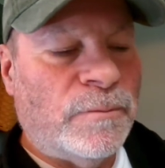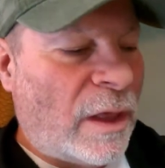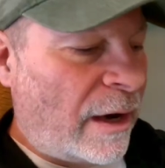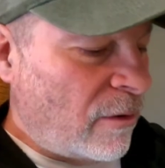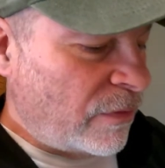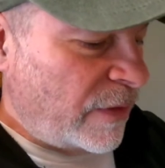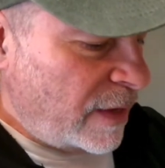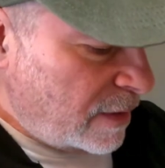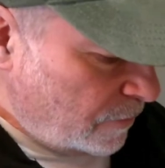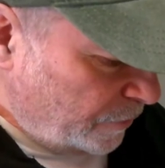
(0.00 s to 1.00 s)
I don't
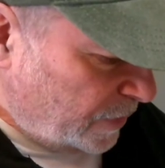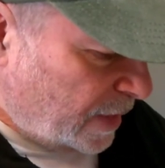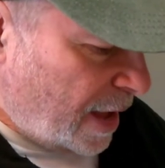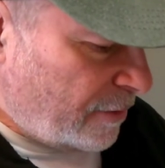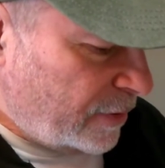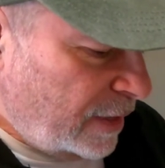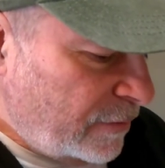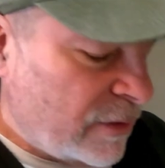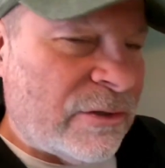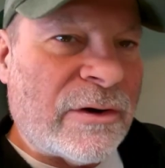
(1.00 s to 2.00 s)
think that I would
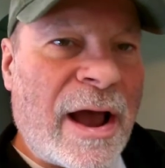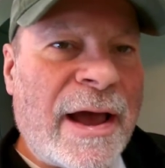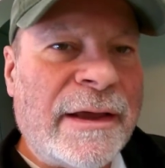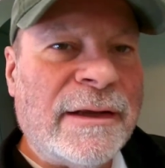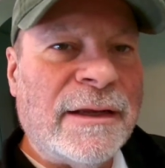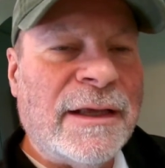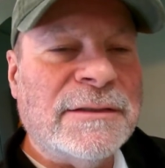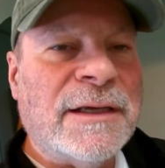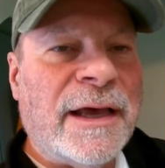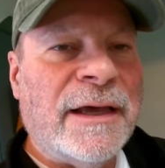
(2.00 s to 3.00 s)
even try it
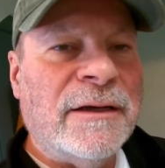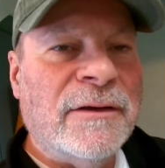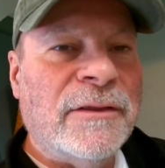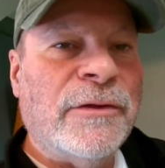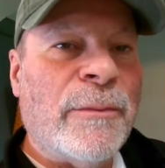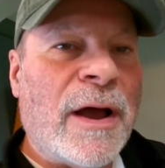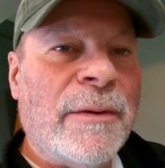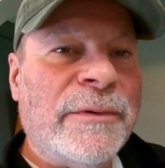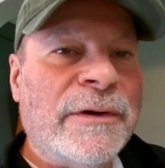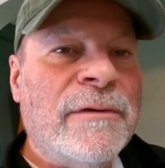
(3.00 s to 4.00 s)
unless I had a good
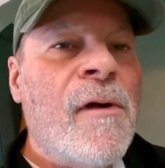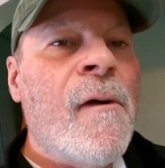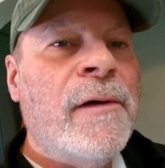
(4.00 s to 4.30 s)
thermometer.